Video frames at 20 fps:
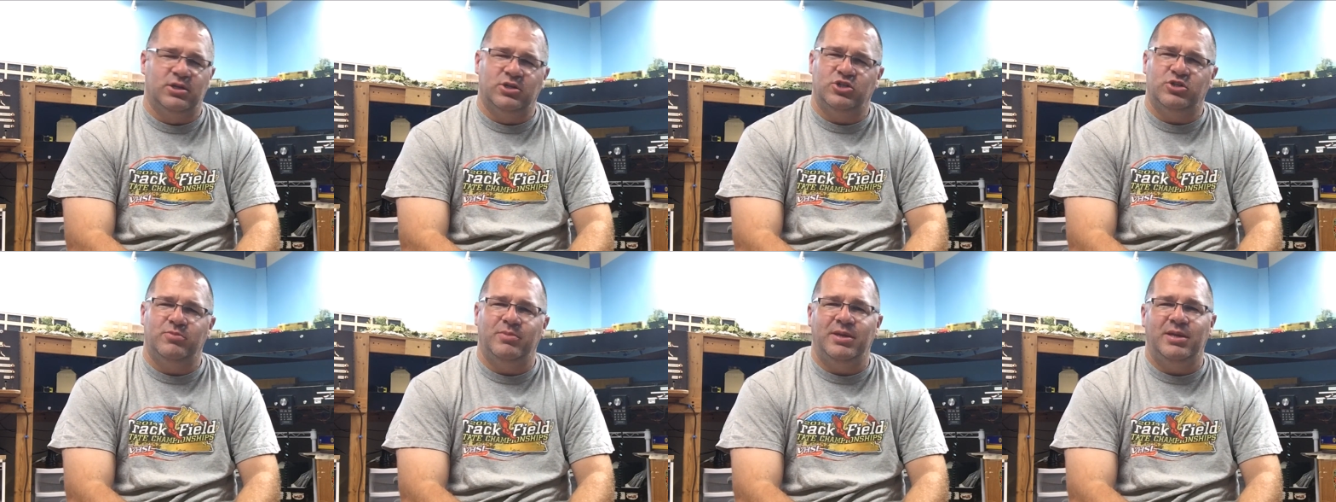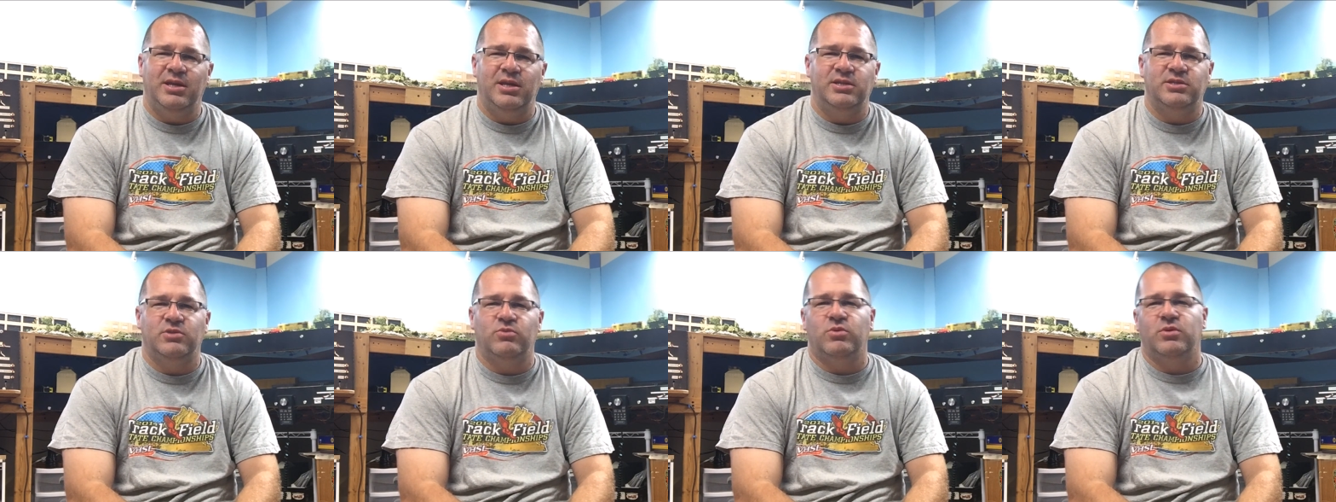Should be an
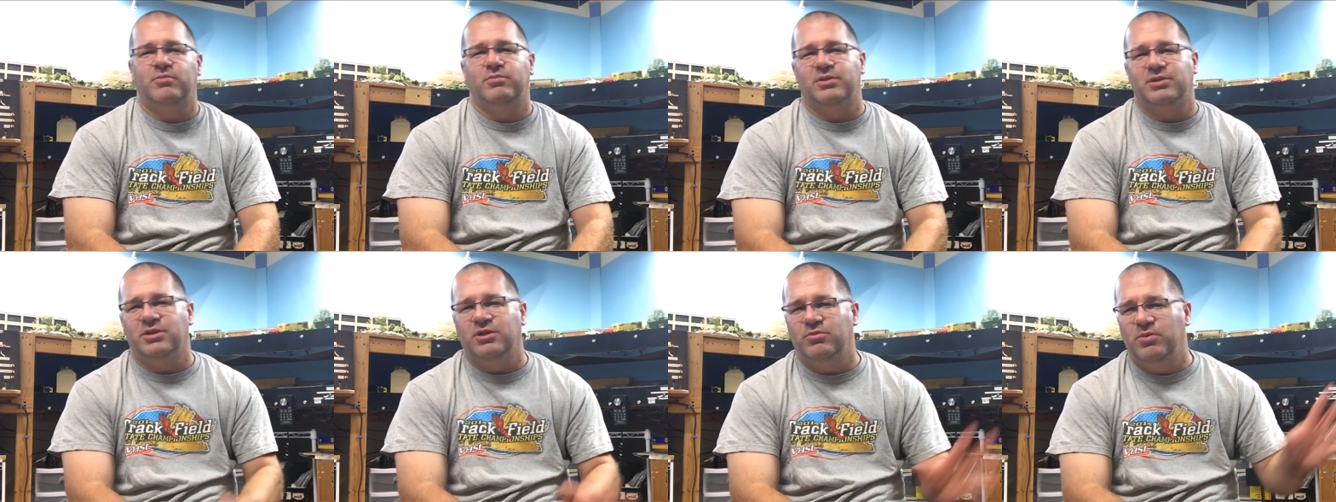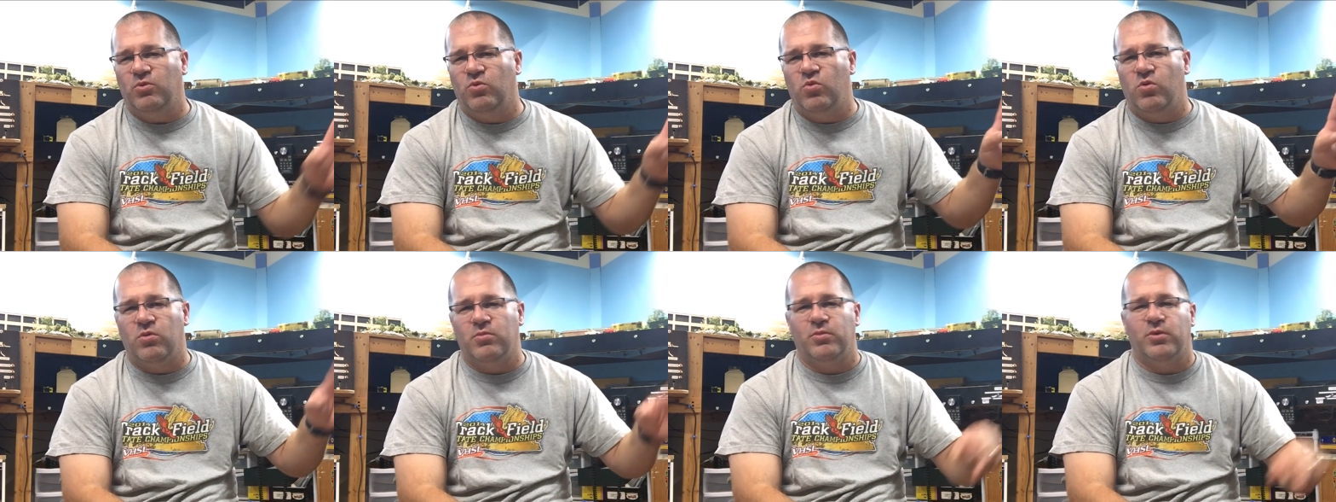easy one, but it's a little
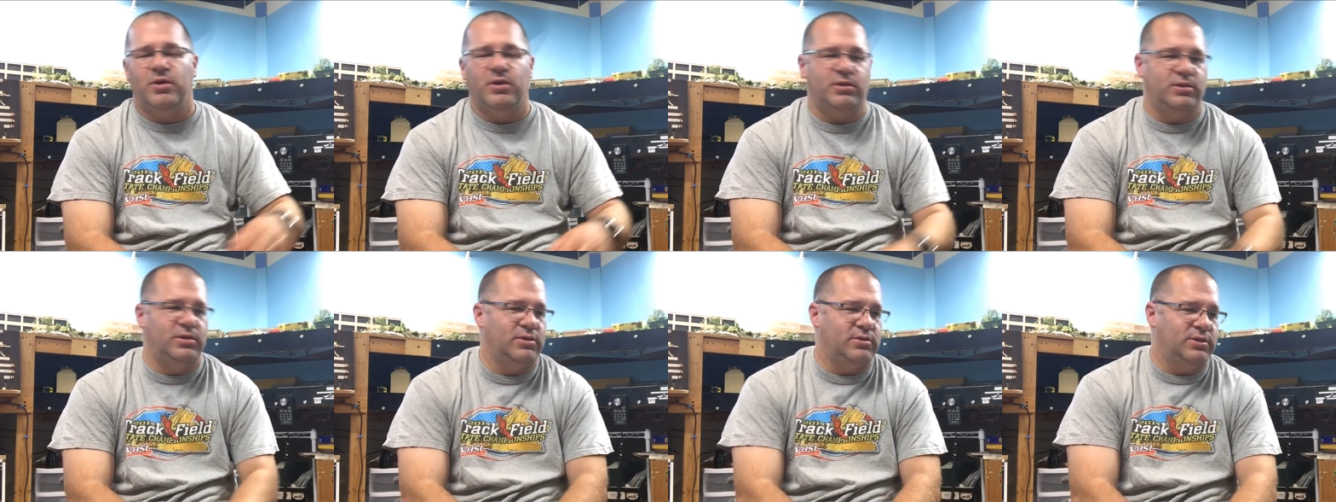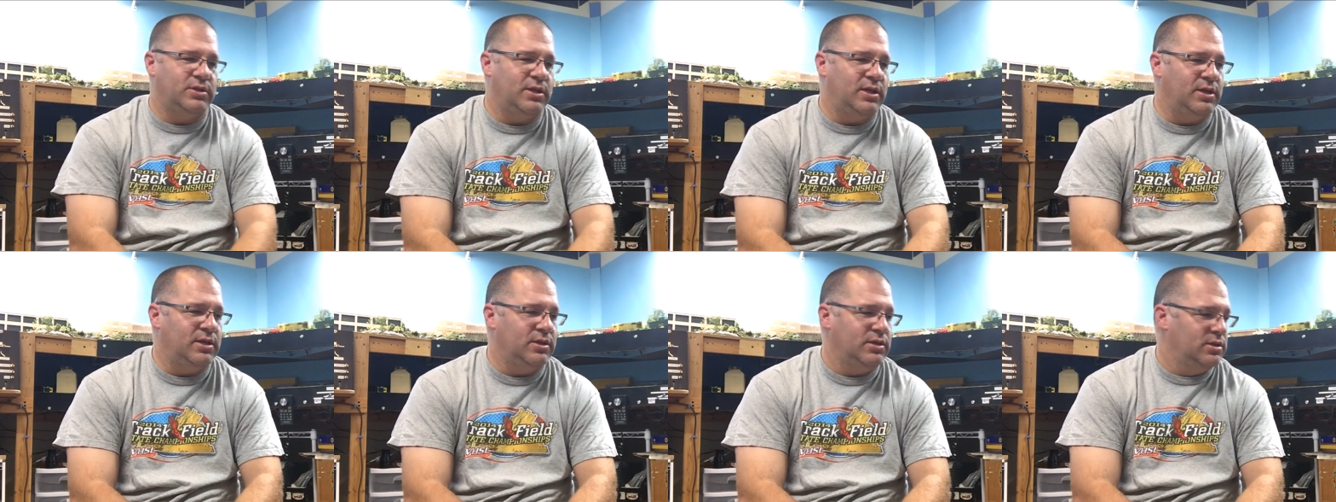bit warmer out there
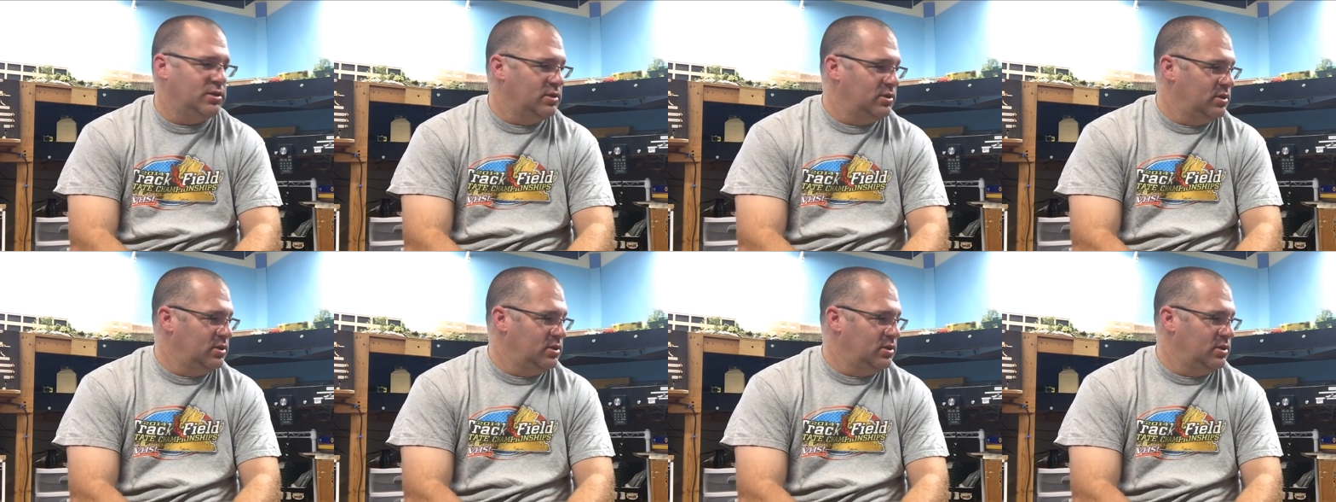today.